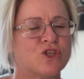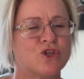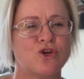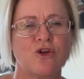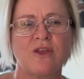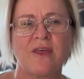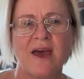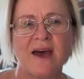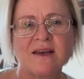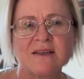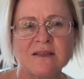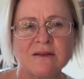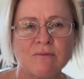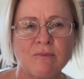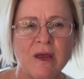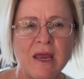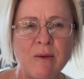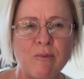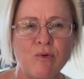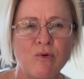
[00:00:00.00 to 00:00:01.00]
2,000
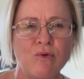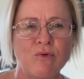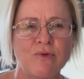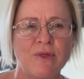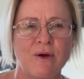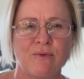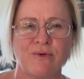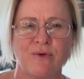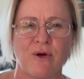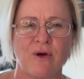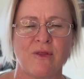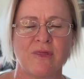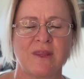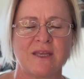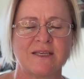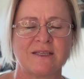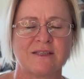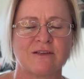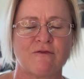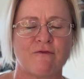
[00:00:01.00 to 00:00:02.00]
people that were on
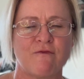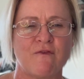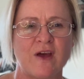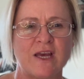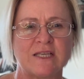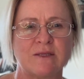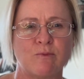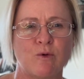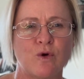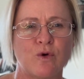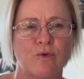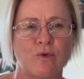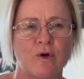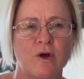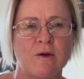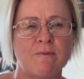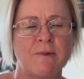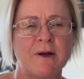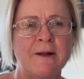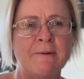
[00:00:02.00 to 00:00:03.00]
this Facebook
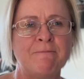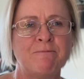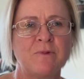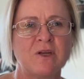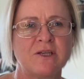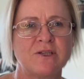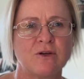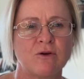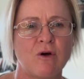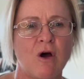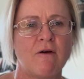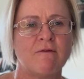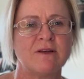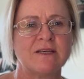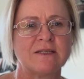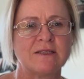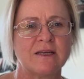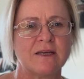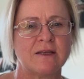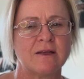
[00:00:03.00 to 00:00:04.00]
group. So
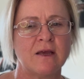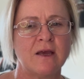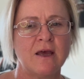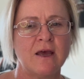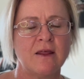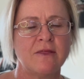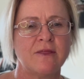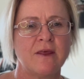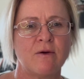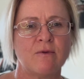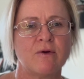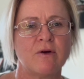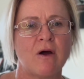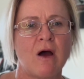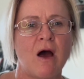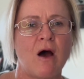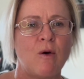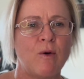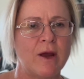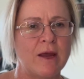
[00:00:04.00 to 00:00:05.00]
obviously there were a
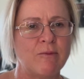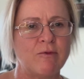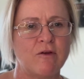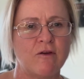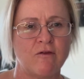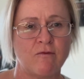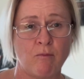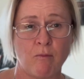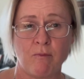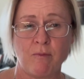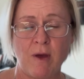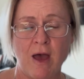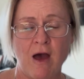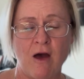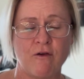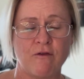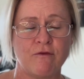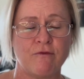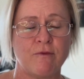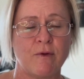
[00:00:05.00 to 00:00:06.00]
whole heap
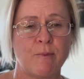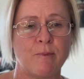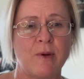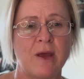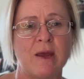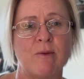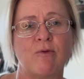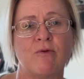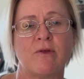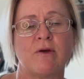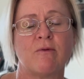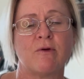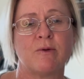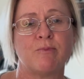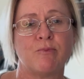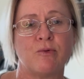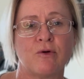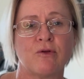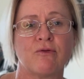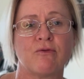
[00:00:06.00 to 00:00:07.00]
of people that
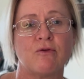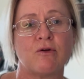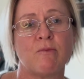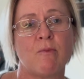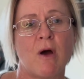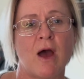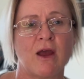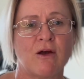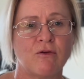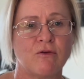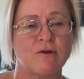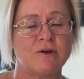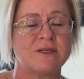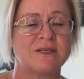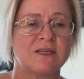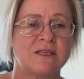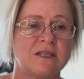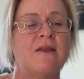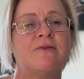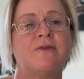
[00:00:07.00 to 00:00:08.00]
would book through
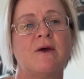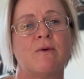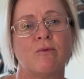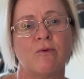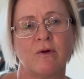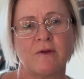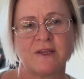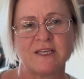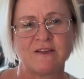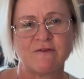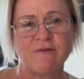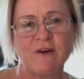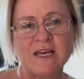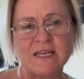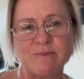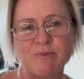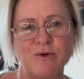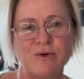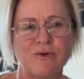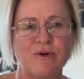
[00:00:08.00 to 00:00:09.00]
mycruises that were on this
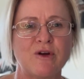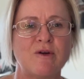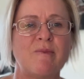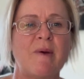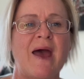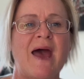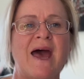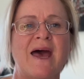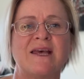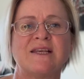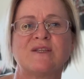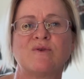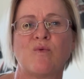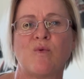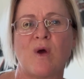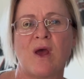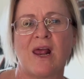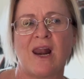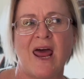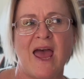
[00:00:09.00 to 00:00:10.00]
Facebook group, as
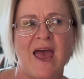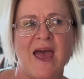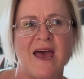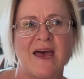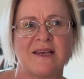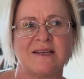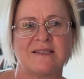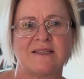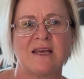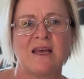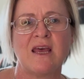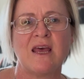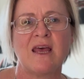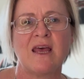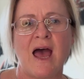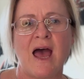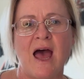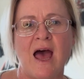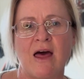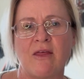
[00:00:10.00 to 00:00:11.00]
well as
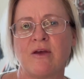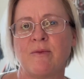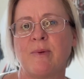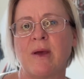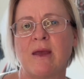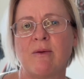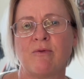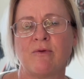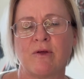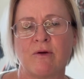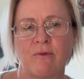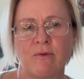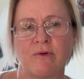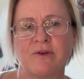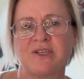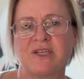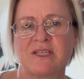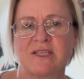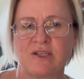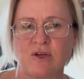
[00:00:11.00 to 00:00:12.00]
other people that were
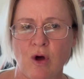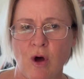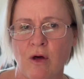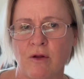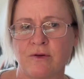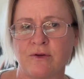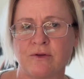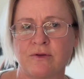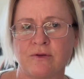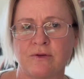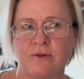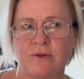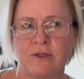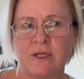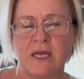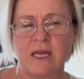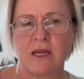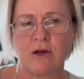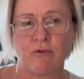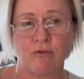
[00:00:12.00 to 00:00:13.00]
just on
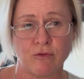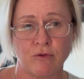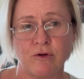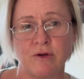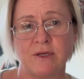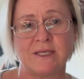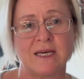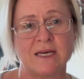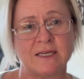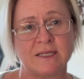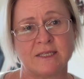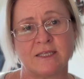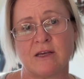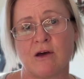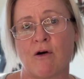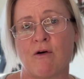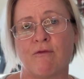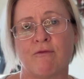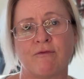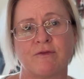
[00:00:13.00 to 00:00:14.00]
the cruise
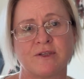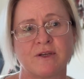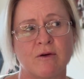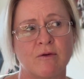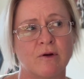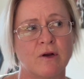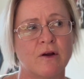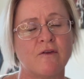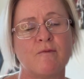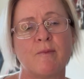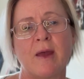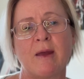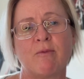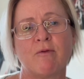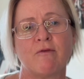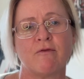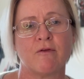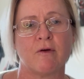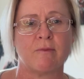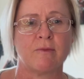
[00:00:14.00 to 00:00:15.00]
itself. So a lot of
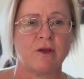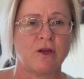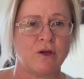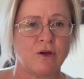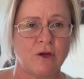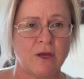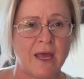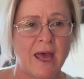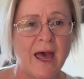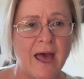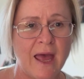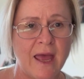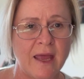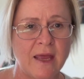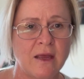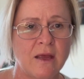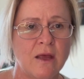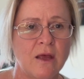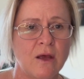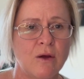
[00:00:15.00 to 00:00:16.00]
people from the
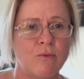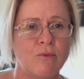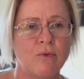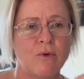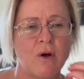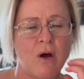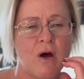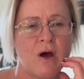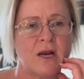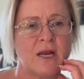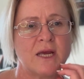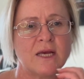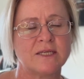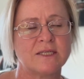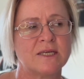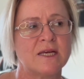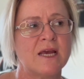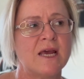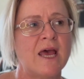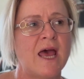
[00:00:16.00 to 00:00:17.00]
UK were on
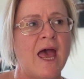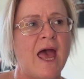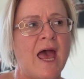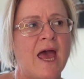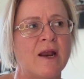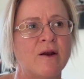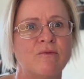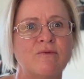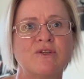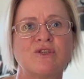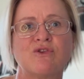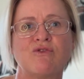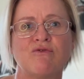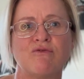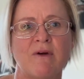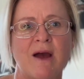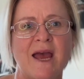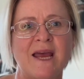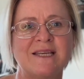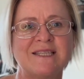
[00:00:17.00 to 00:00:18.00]
it, and it was
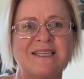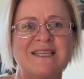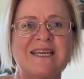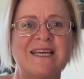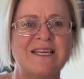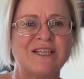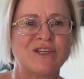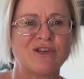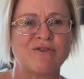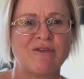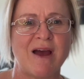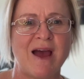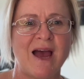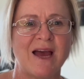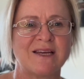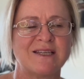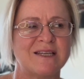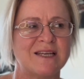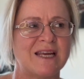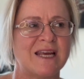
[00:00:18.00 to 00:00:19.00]
great to
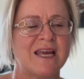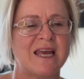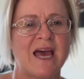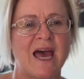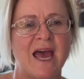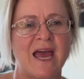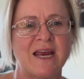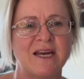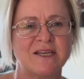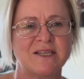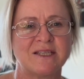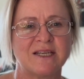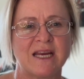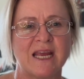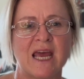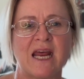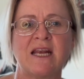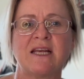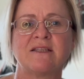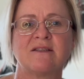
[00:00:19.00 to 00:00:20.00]
interact and engage and
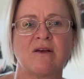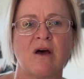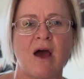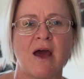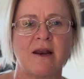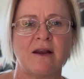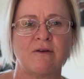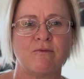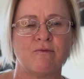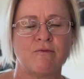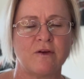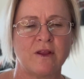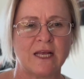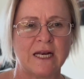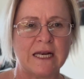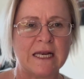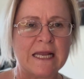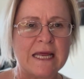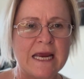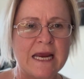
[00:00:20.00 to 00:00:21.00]
get excited for the
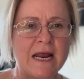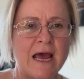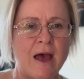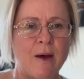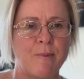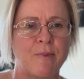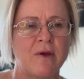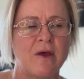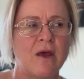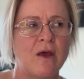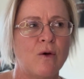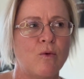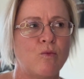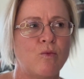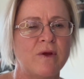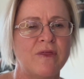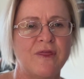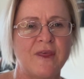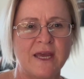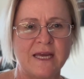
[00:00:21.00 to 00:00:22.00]
lead up
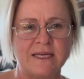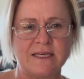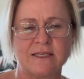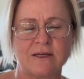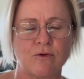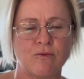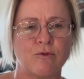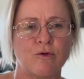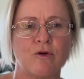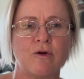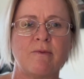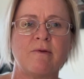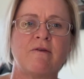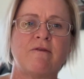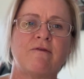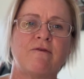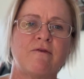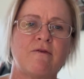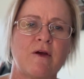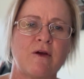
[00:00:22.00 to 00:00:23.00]
with these group
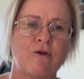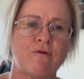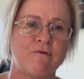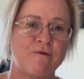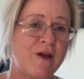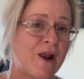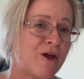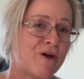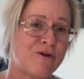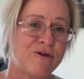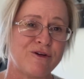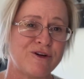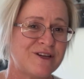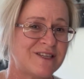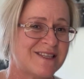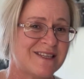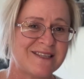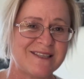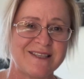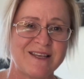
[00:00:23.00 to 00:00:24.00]
of fellow
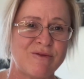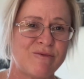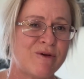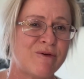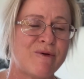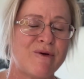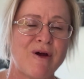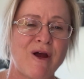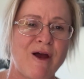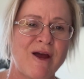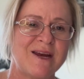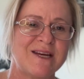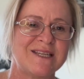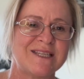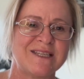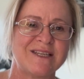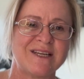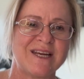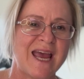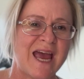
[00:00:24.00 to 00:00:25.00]
cruisers that we were going
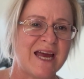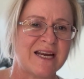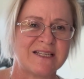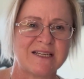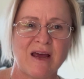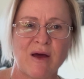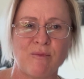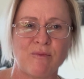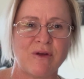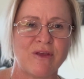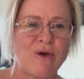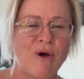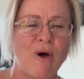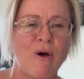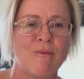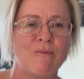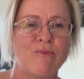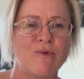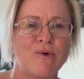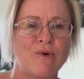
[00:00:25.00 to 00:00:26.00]
to catch up with
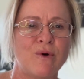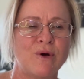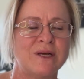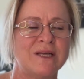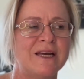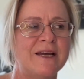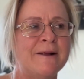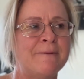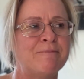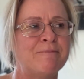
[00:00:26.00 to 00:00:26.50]
on board.